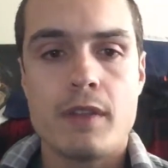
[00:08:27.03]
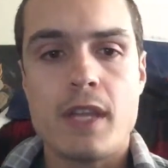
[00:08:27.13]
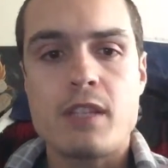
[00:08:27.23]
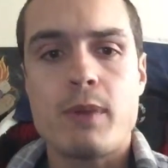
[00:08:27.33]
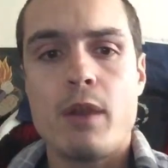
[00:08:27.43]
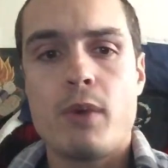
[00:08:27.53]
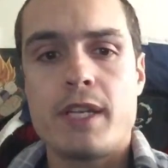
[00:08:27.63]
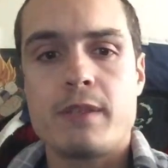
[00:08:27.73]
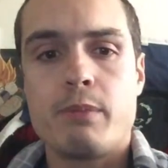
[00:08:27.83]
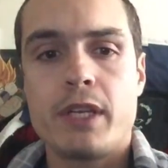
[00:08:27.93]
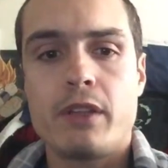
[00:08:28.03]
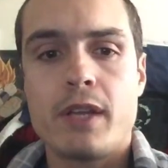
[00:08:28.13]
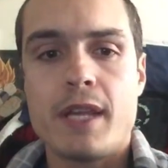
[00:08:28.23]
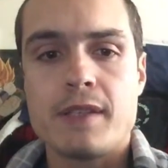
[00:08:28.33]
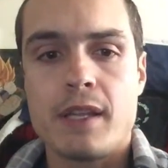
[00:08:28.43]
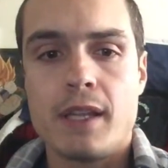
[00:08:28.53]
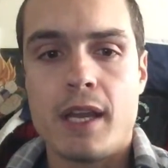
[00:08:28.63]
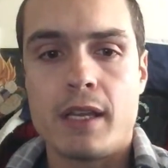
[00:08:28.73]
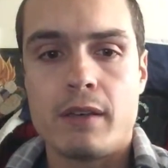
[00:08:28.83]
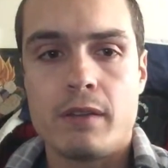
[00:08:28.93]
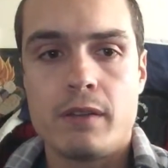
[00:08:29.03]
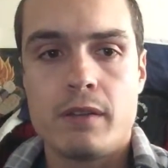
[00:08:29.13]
That's why I wanted to bring you guys online.